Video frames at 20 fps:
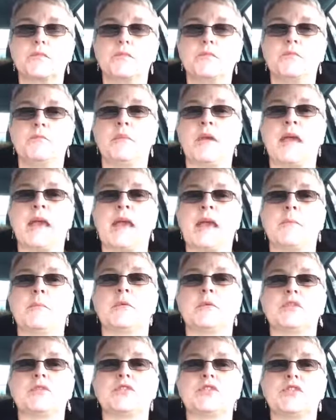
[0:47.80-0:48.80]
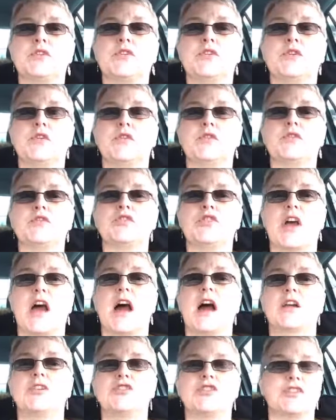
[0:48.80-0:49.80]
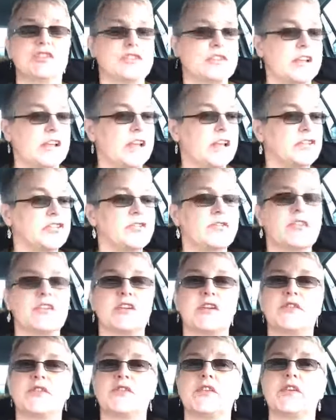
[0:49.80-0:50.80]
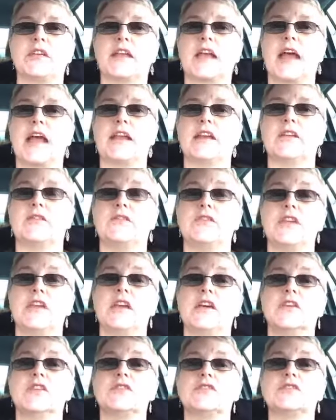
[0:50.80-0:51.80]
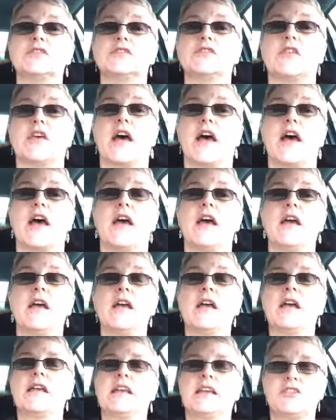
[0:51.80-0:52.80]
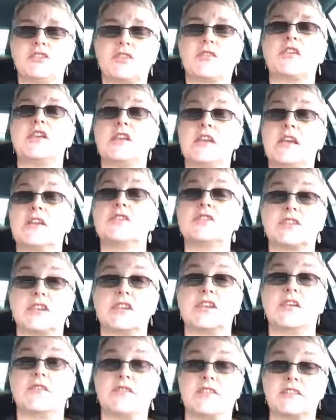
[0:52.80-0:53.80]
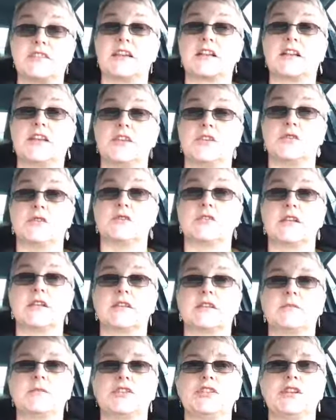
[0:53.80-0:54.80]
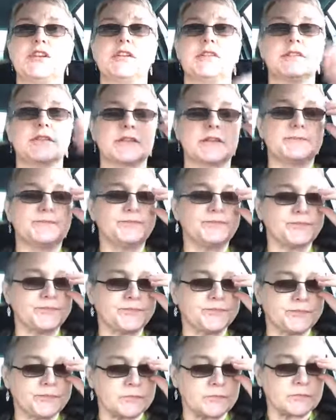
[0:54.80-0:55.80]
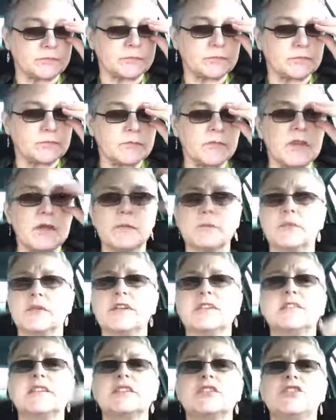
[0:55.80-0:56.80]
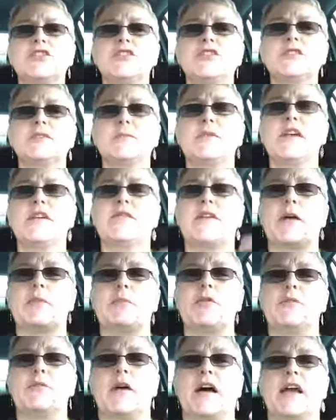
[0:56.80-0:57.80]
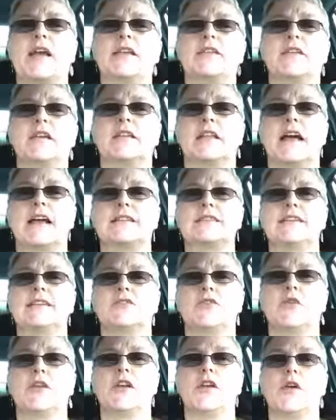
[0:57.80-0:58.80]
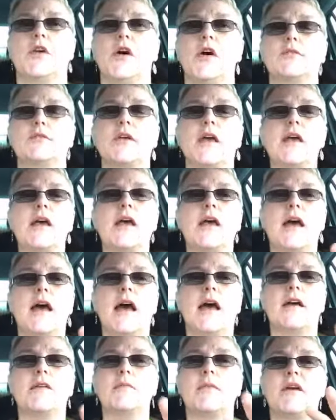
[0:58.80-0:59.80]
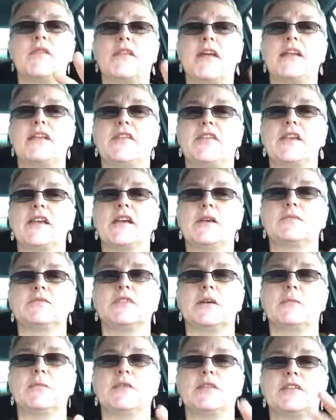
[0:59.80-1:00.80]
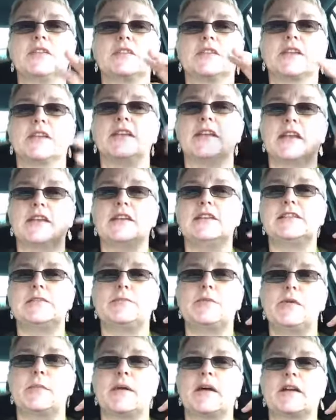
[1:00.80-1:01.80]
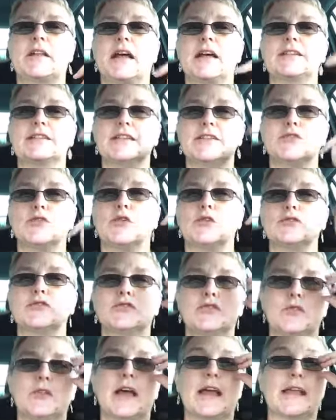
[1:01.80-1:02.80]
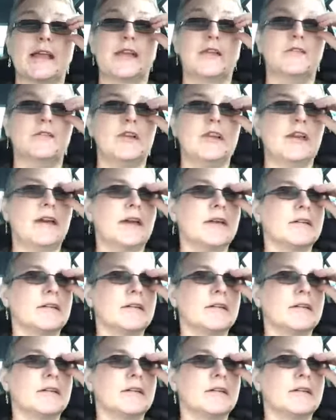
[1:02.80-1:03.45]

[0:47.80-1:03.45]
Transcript: be able to charge it to each of the different kind of years that each of the years that you're physically using the machines. Please excuse me if I put my glasses on and off. If anything comes up on the screen, I need to put my glasses on so that I can read it.